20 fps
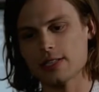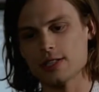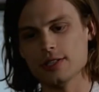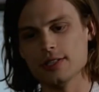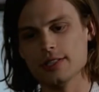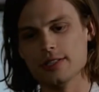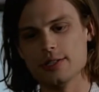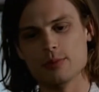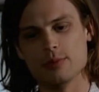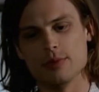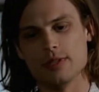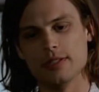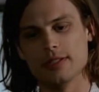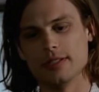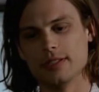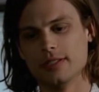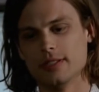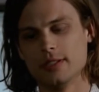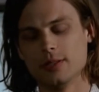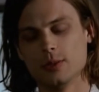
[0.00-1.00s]
Alexa
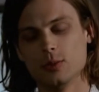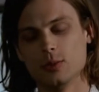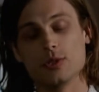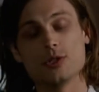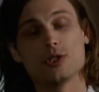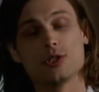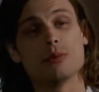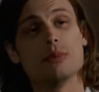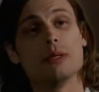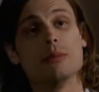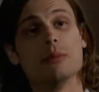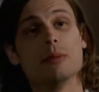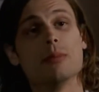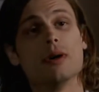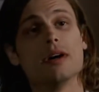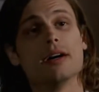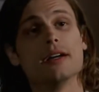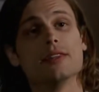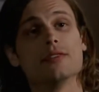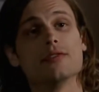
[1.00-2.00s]
Lisbon wants to meet
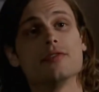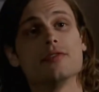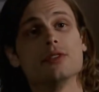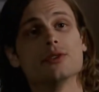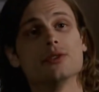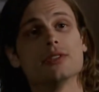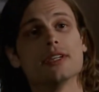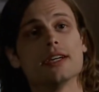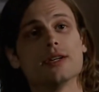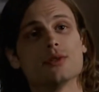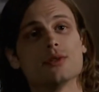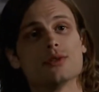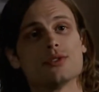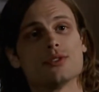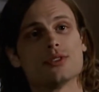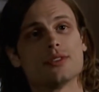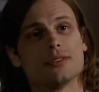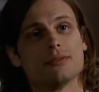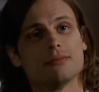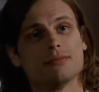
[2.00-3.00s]
me behind the field
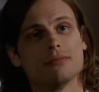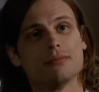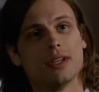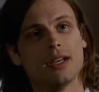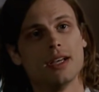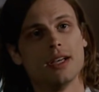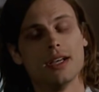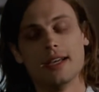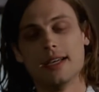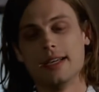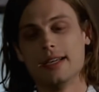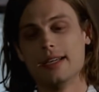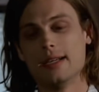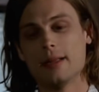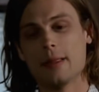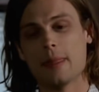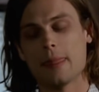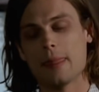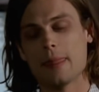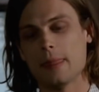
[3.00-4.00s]
house.
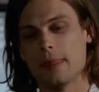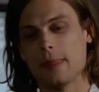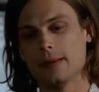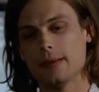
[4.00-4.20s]
So what